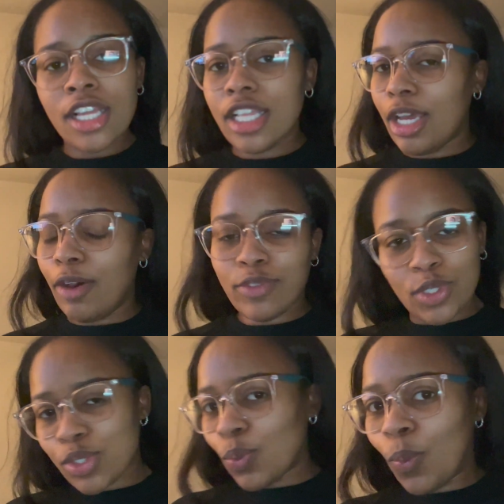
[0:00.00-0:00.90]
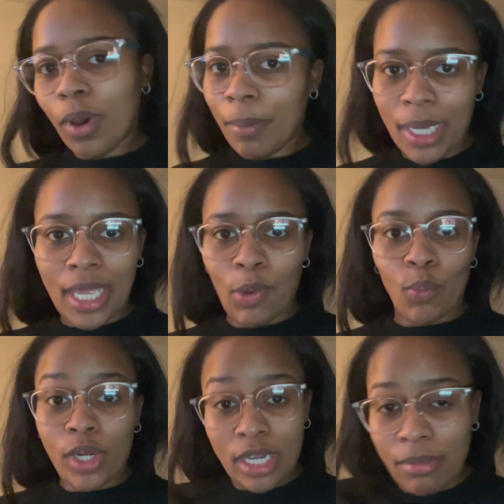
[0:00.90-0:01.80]
of this woman
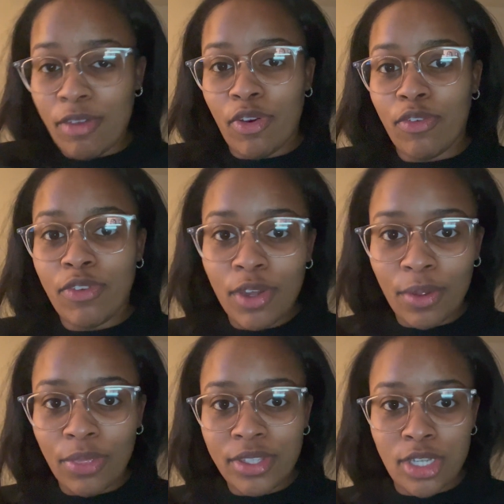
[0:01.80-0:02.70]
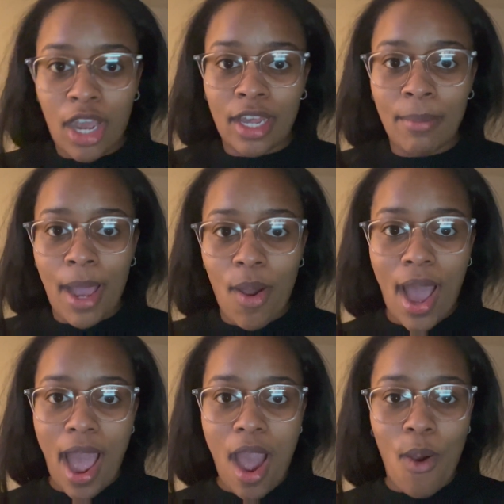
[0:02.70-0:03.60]
reading me for filth, talking about
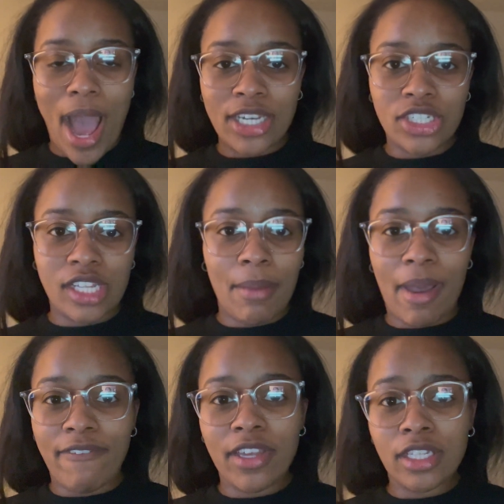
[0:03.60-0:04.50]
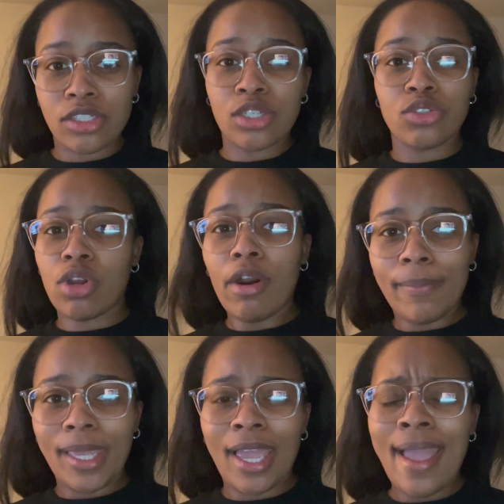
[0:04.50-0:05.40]
how I just let my feelings control
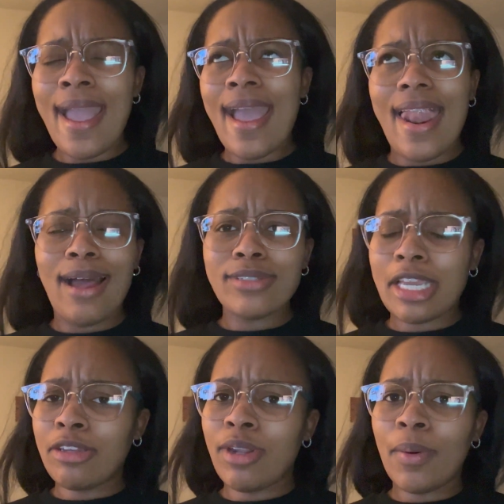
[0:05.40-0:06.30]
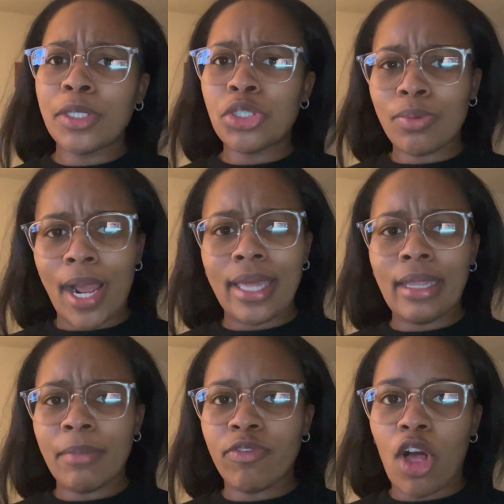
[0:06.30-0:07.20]
me. And I was like, you know what, you're right,
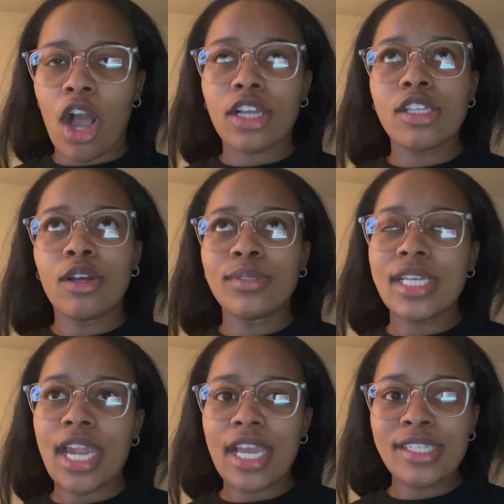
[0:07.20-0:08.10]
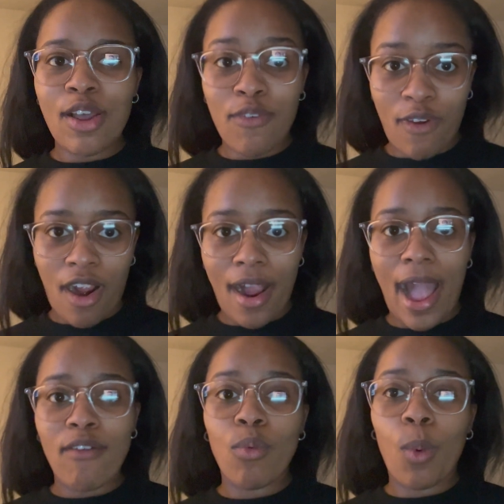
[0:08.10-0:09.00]
let me vlog. So today so far,
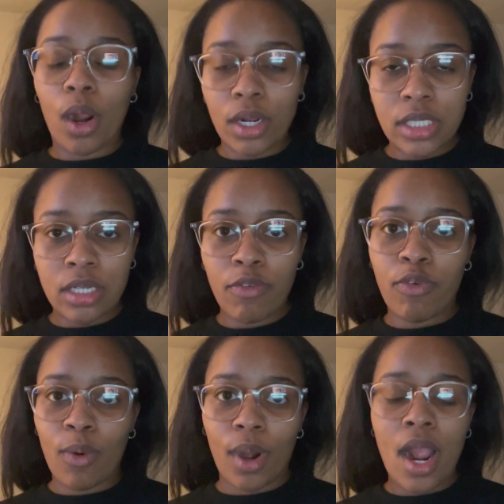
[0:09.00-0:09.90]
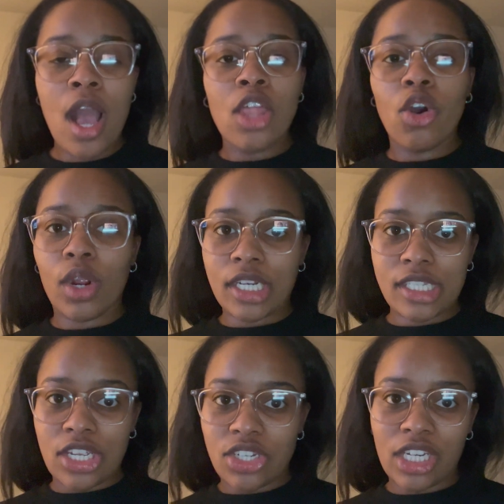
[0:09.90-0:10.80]
I've worked for the
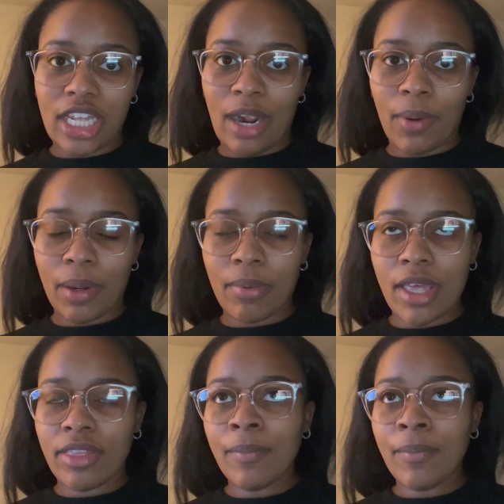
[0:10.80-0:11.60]
organization that I work with.